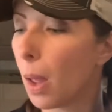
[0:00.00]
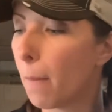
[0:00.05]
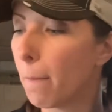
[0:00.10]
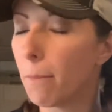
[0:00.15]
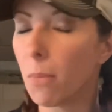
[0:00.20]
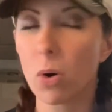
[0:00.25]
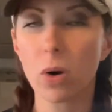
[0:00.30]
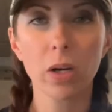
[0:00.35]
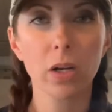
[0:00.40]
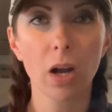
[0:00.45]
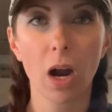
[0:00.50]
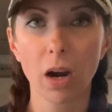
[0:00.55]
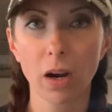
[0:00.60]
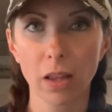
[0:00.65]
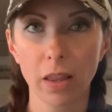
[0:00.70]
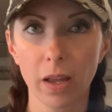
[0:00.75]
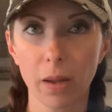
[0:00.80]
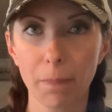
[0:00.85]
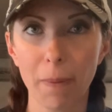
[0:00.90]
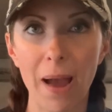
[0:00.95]
more
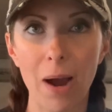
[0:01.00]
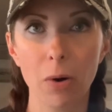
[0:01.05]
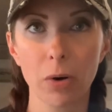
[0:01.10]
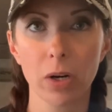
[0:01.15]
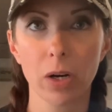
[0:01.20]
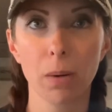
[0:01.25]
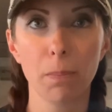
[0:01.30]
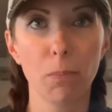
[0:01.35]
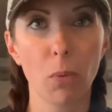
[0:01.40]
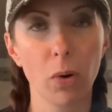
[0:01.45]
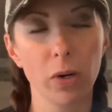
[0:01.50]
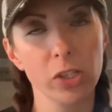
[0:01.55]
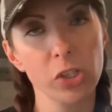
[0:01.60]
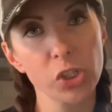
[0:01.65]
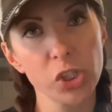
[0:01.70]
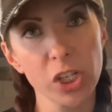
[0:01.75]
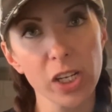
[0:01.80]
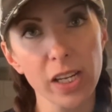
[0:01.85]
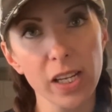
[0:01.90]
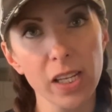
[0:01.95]
garlic powder, more
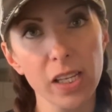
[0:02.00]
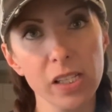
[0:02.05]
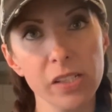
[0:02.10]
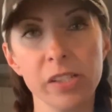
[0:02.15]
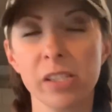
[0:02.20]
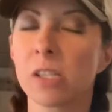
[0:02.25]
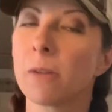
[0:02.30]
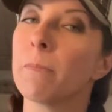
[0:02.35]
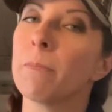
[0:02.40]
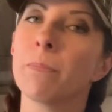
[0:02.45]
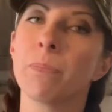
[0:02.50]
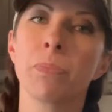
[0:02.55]
cheese,